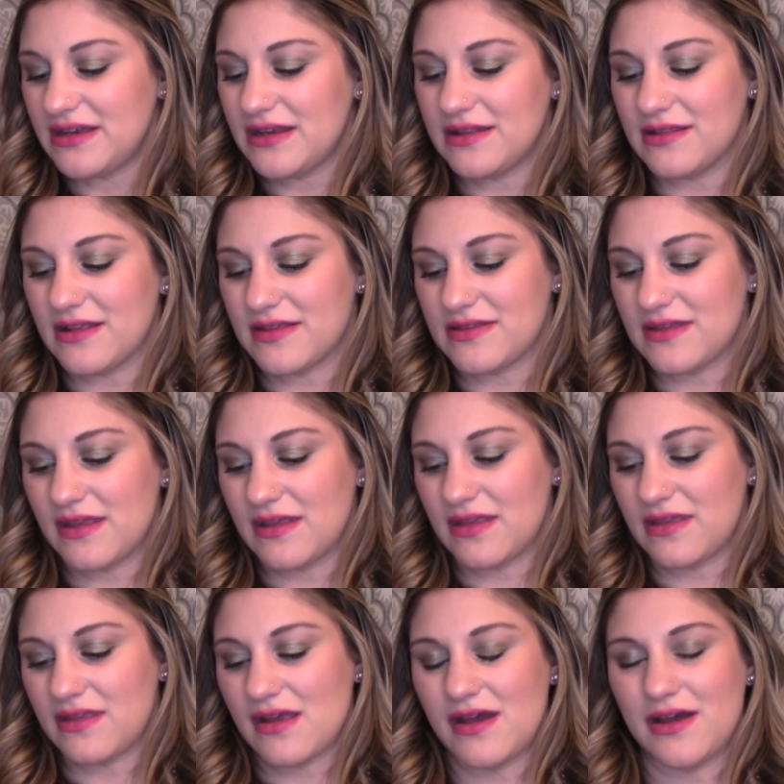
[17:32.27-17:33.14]
And this
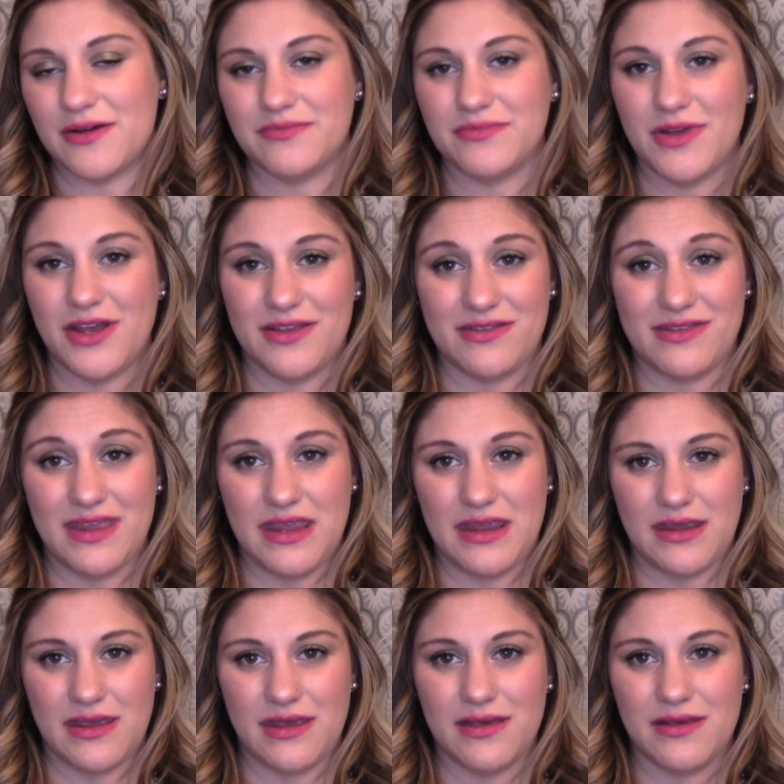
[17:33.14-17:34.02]
is a
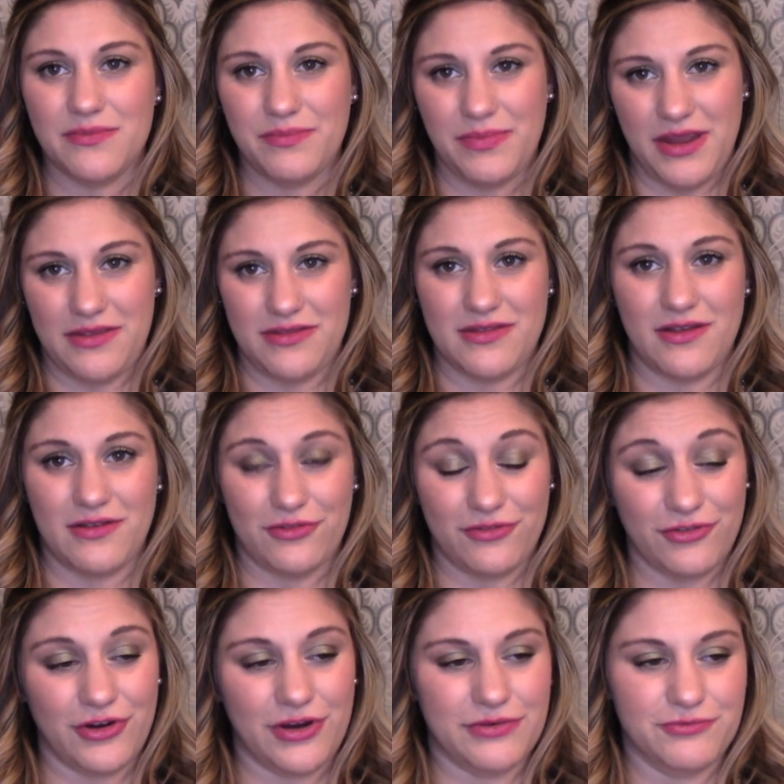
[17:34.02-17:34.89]
zinc-based
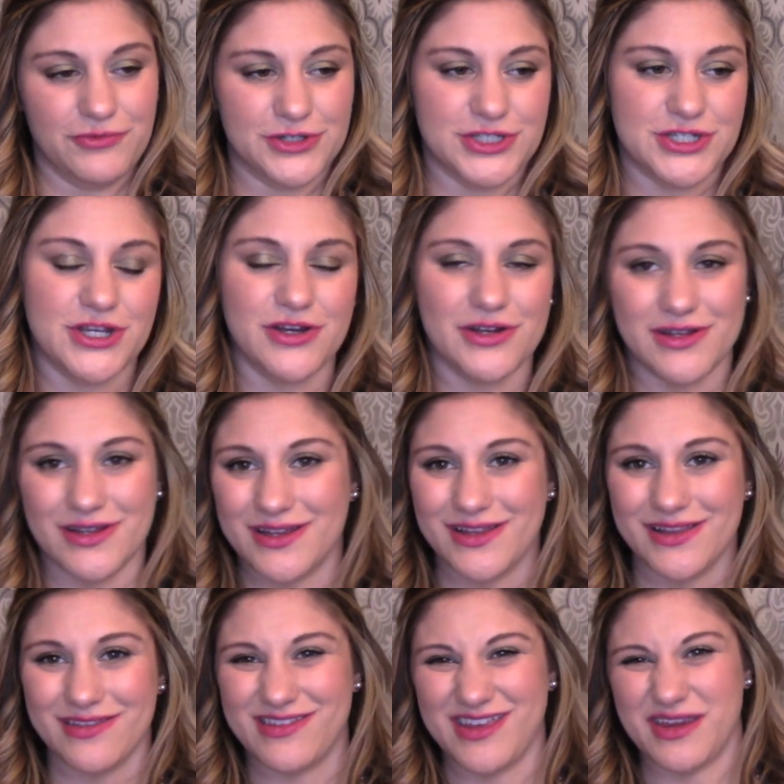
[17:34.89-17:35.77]
sunscreen, which
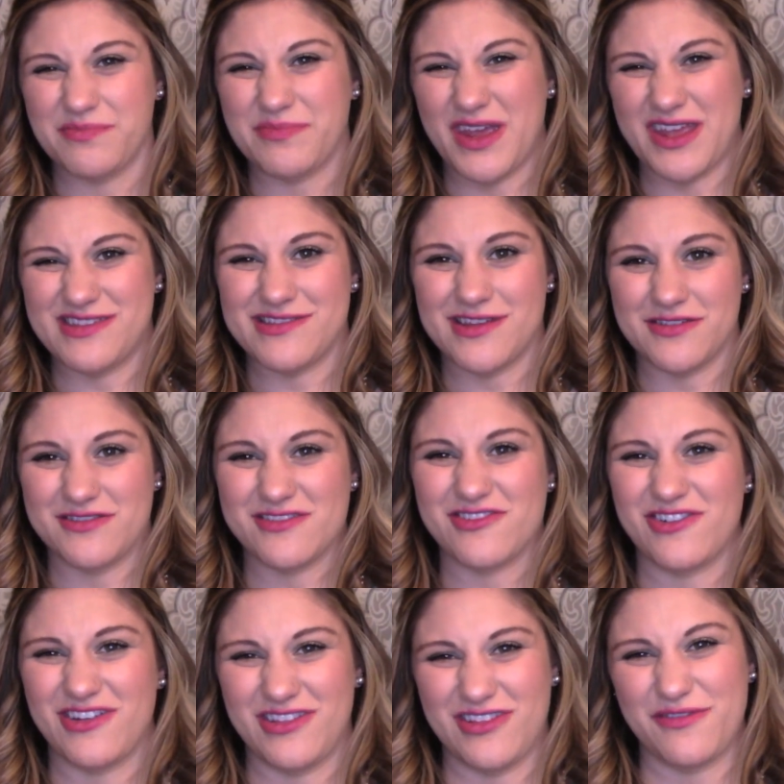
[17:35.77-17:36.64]
zinc-based
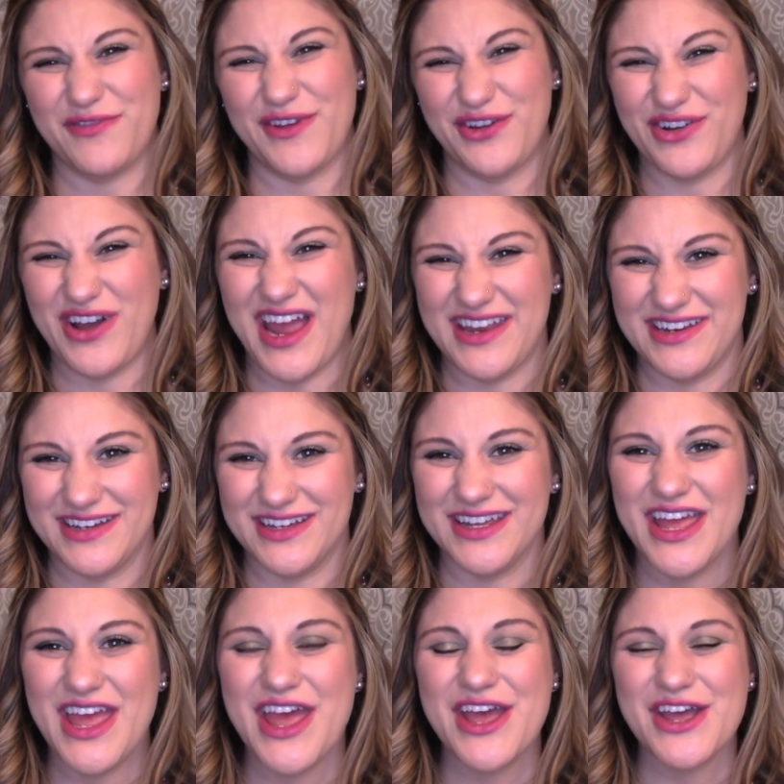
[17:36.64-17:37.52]
sunscreens feel kind of
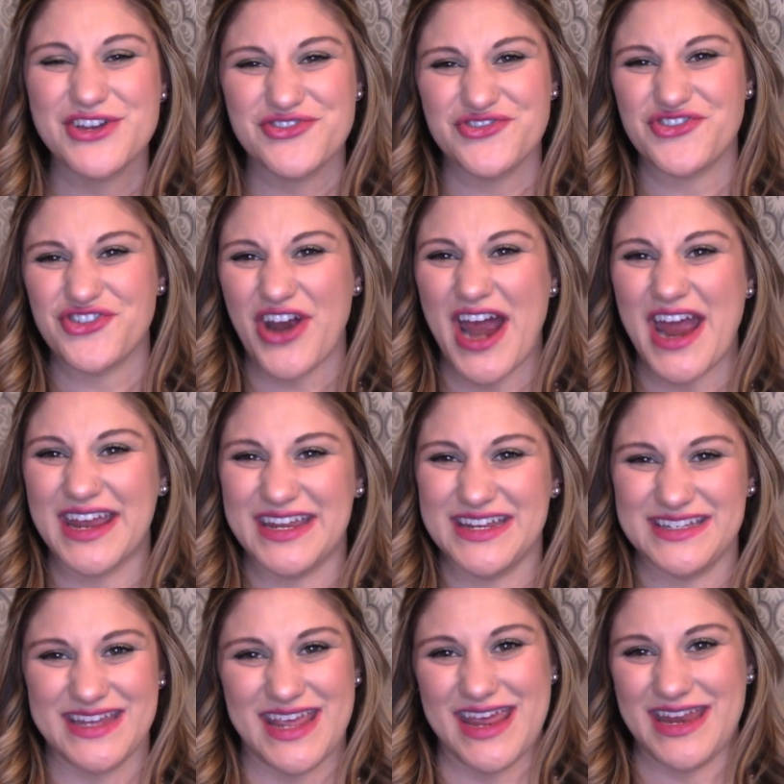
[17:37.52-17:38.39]

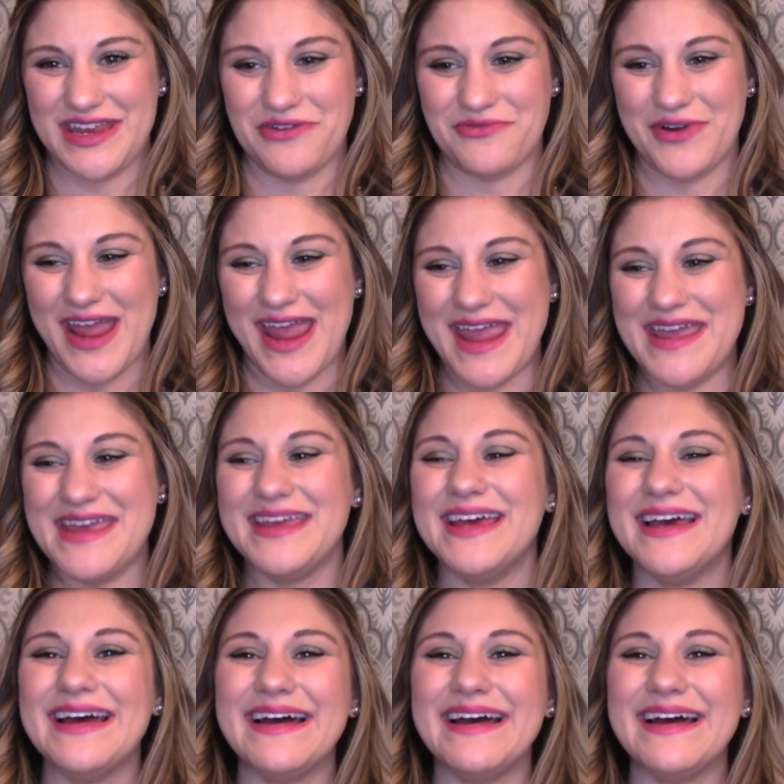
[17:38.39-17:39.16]
drying anyway.